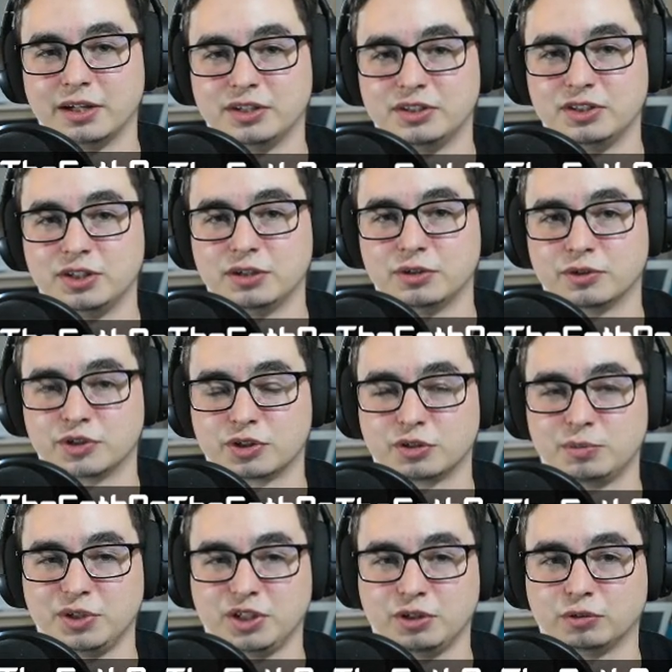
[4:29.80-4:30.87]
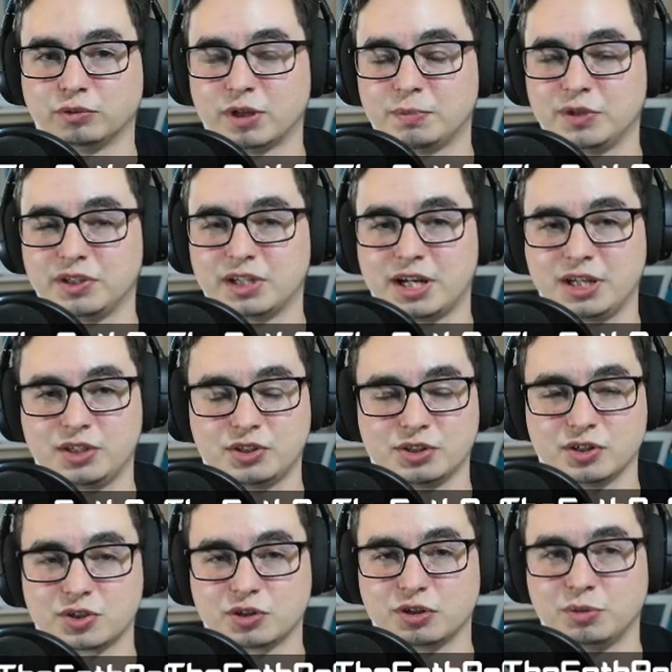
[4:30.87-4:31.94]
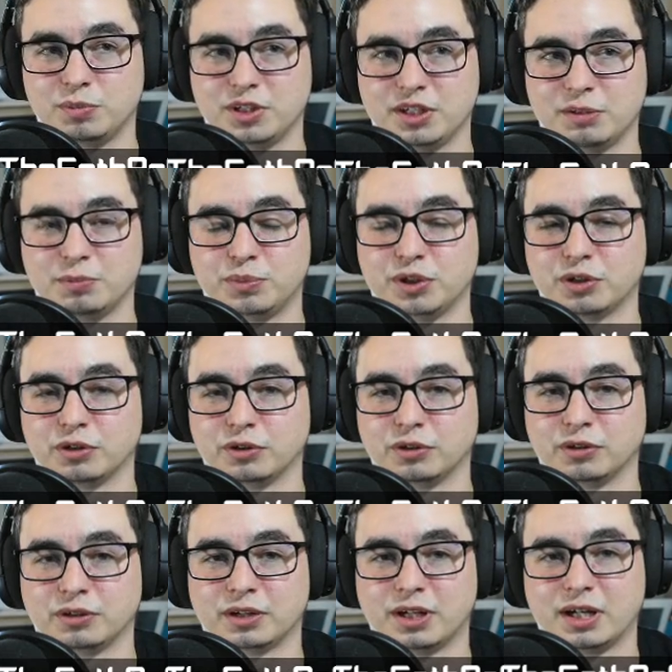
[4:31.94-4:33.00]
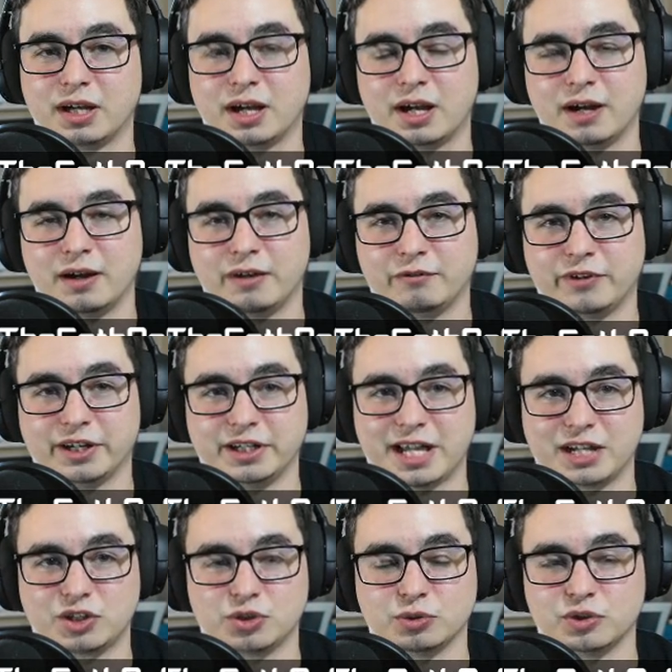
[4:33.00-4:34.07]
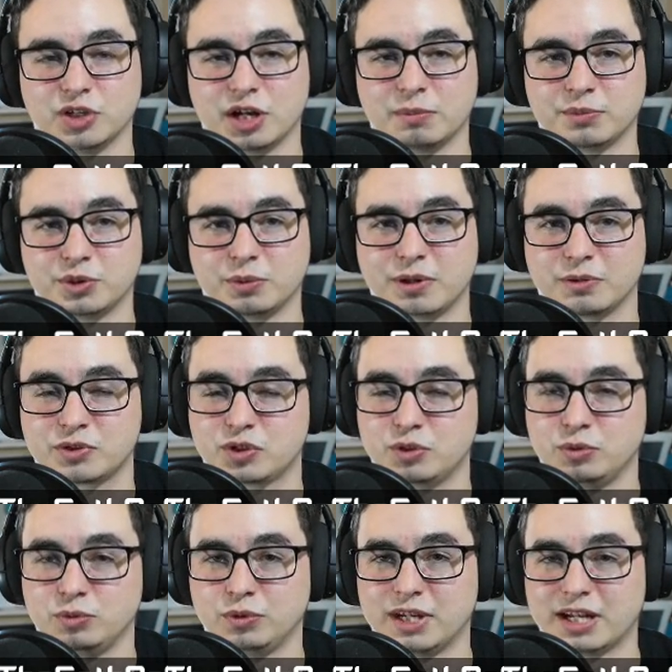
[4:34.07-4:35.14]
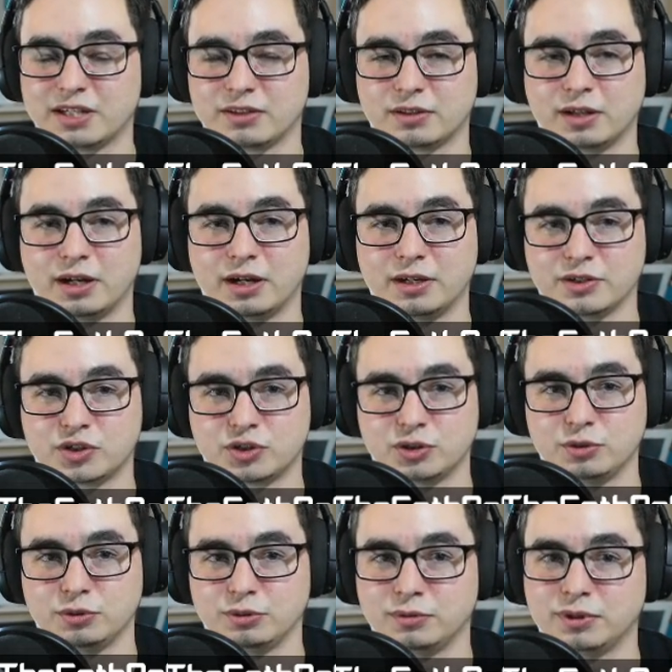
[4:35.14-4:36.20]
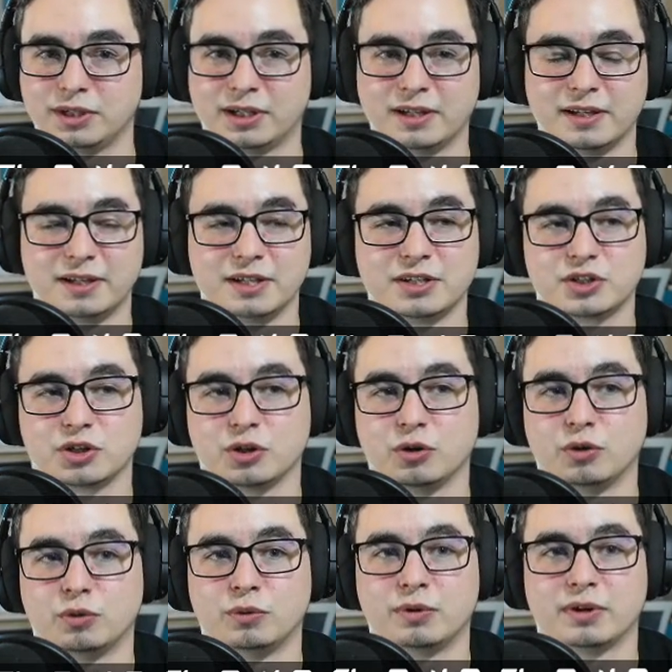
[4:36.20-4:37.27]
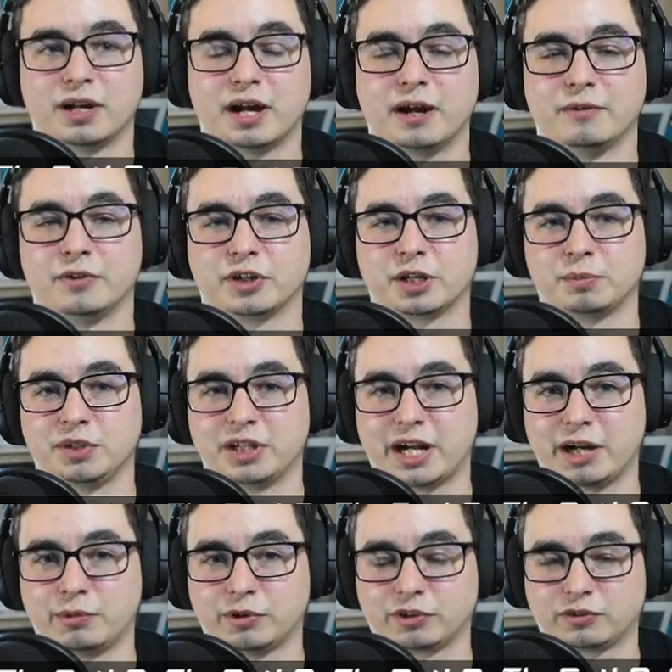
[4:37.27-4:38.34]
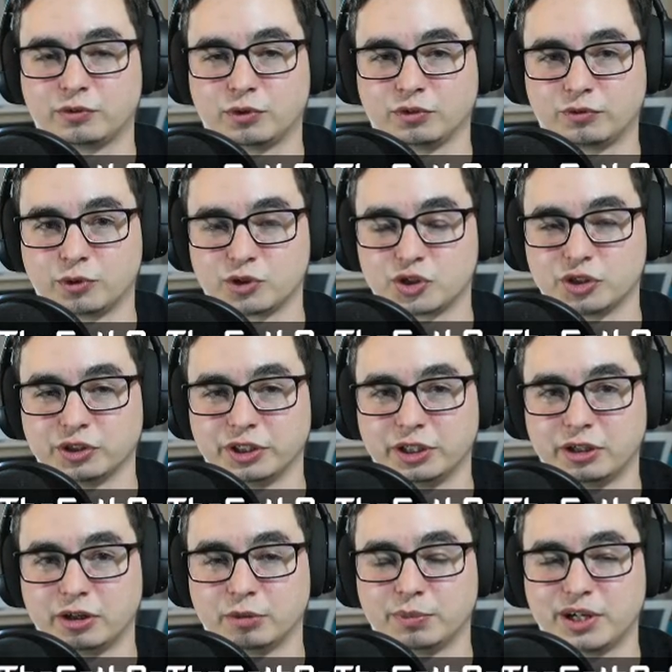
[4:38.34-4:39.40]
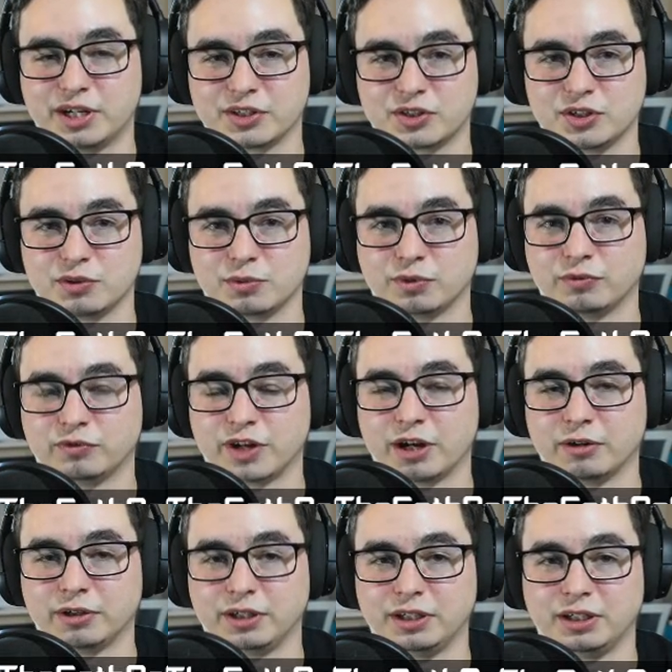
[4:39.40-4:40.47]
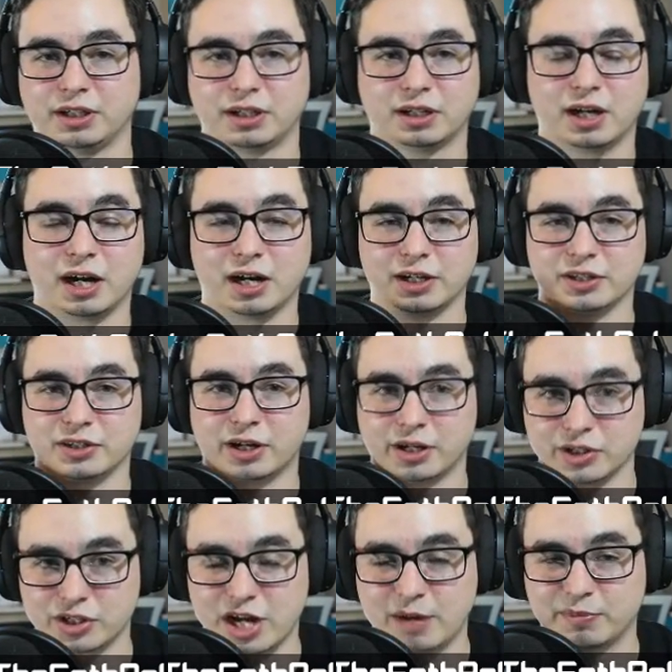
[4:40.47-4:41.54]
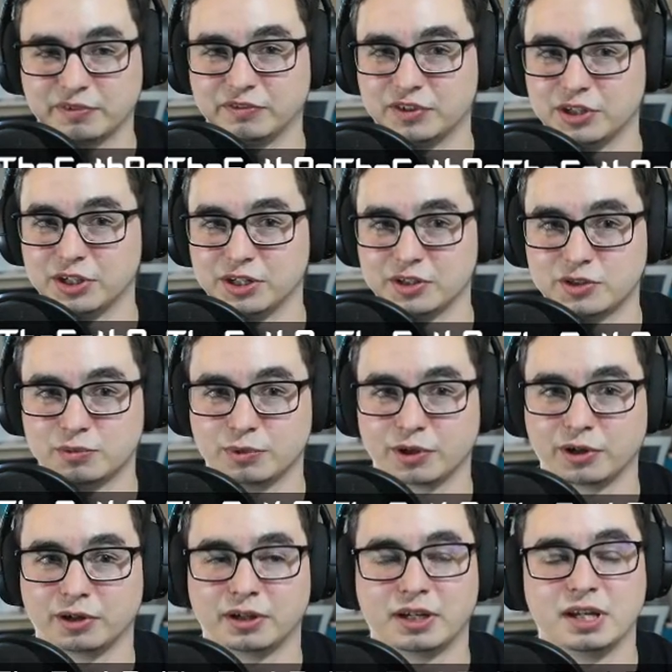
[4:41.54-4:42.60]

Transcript: deal. It's going to be your reputation. It's going to be a bigger financial dump to get sued. So the company I worked for, fortunately, our bosses were very on top of things, where